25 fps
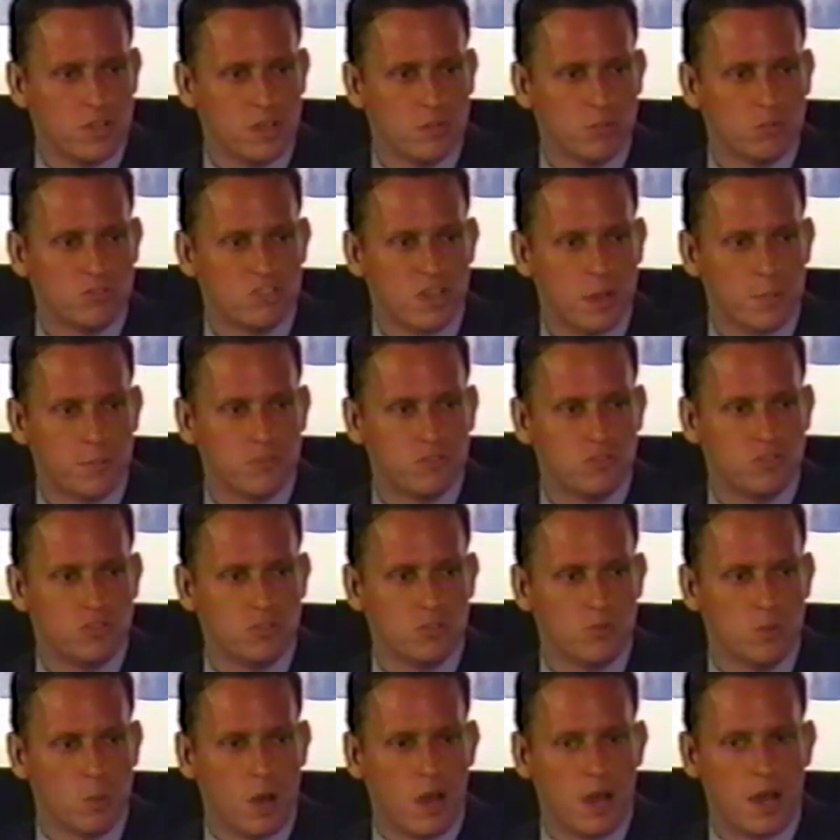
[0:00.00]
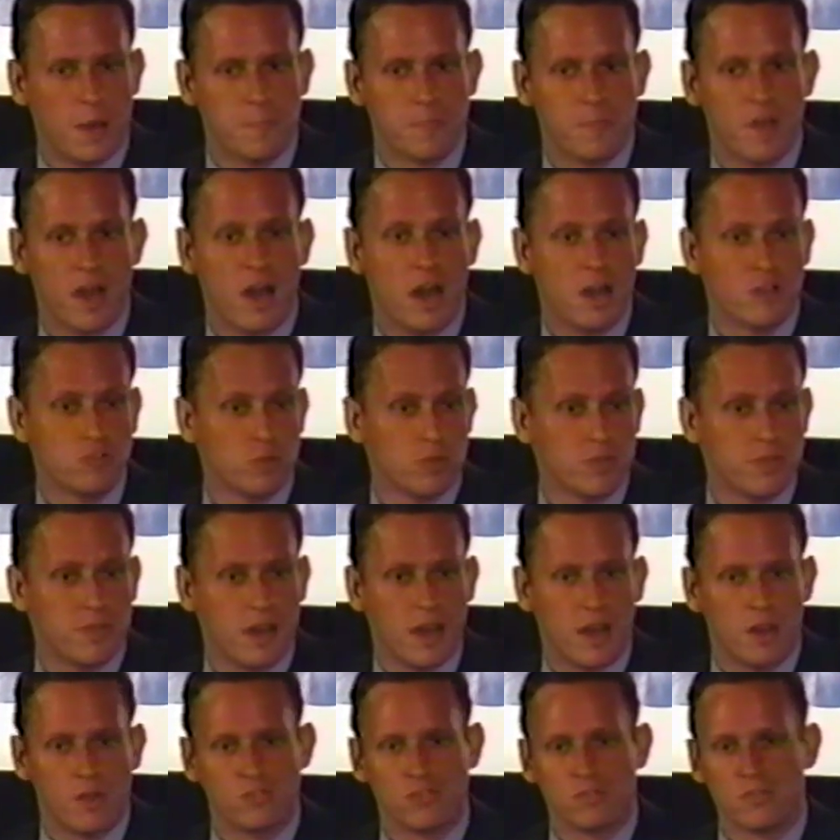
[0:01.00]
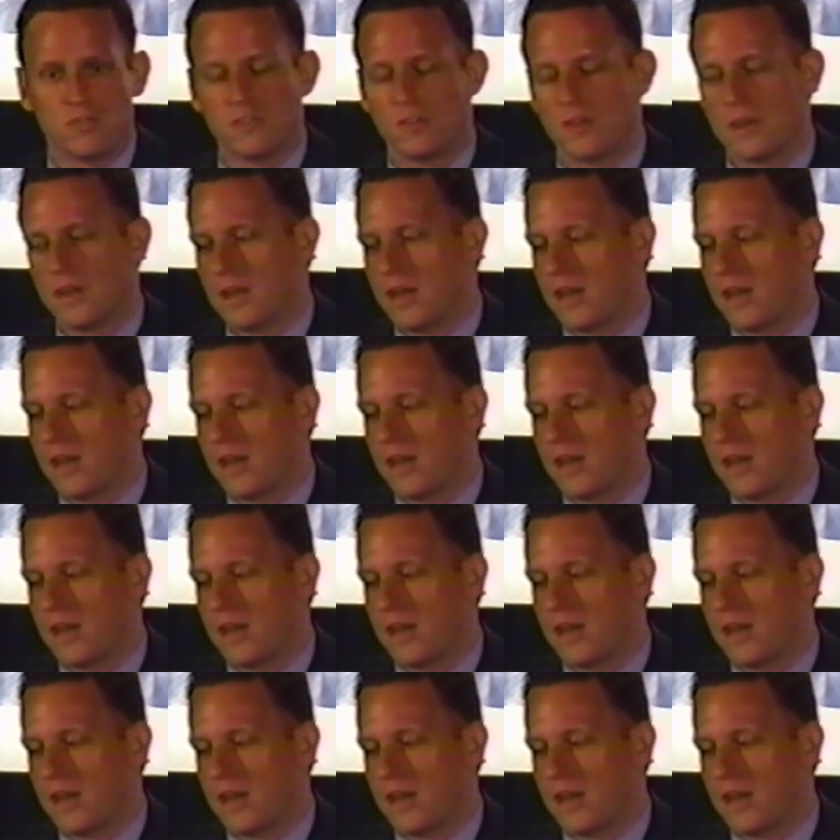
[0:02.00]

it was up to 100,000.